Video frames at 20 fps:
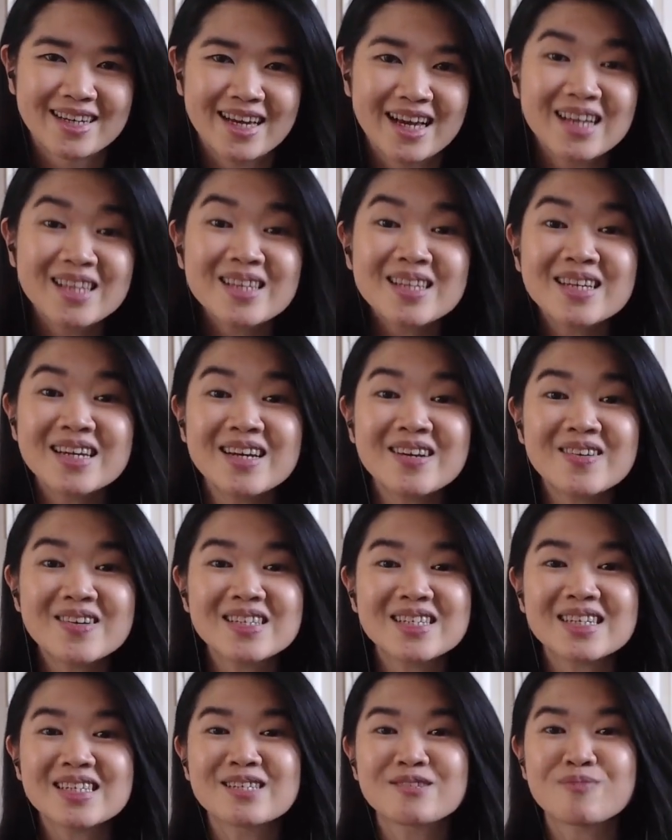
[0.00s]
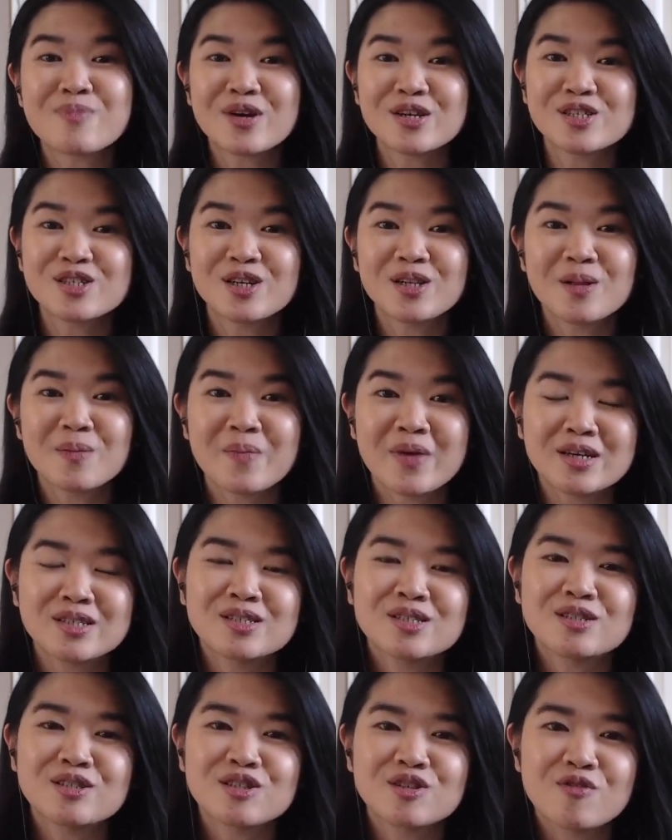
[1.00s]
And here is a special
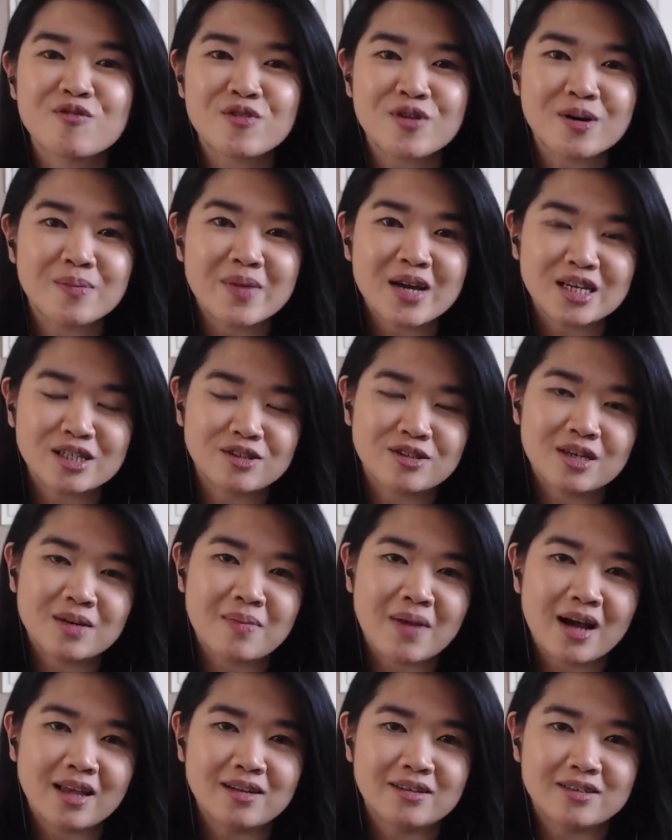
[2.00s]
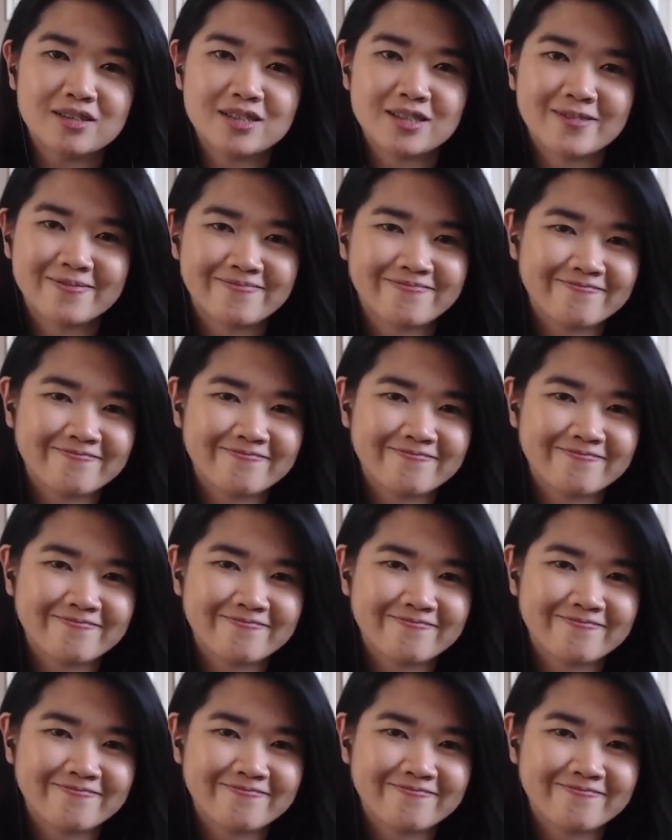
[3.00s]
message from SJ Milers.